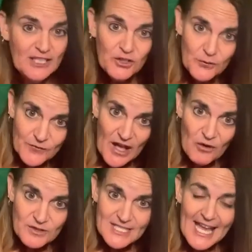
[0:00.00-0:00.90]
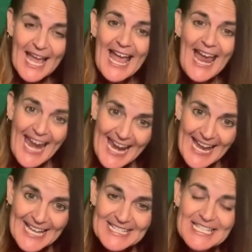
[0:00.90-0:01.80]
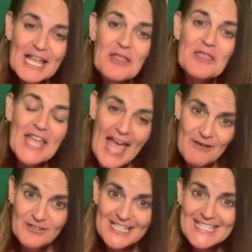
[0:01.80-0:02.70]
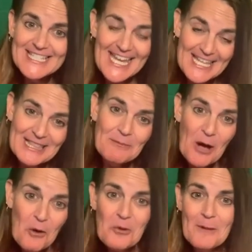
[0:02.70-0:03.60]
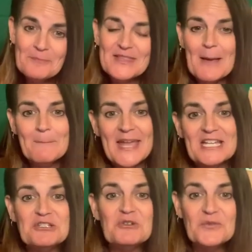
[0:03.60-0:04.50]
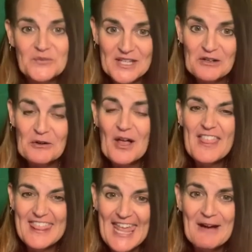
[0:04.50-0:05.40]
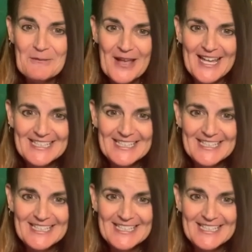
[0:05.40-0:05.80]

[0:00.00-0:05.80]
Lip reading: you felt and the evidence in the poem that made you feel that way.